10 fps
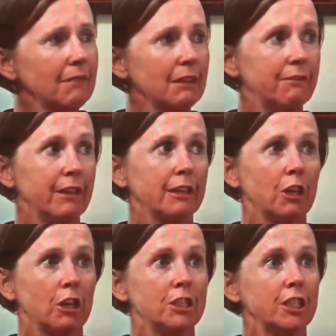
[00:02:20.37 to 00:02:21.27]
a very
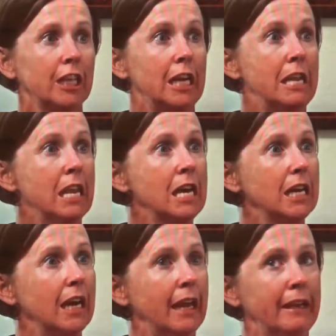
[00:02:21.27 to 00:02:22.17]
large gun,
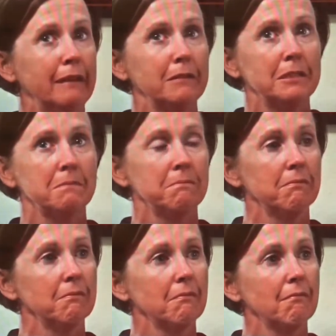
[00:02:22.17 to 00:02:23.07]
and it was
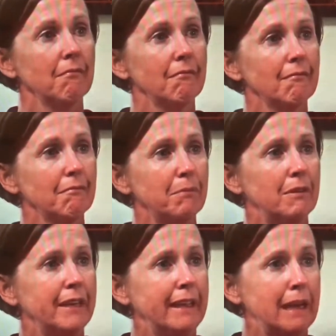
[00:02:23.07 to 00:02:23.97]

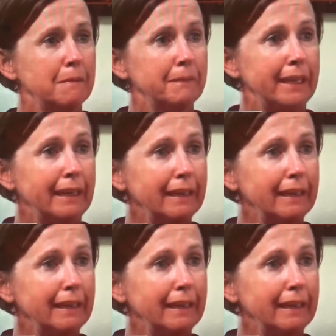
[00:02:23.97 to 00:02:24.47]
pointing at me.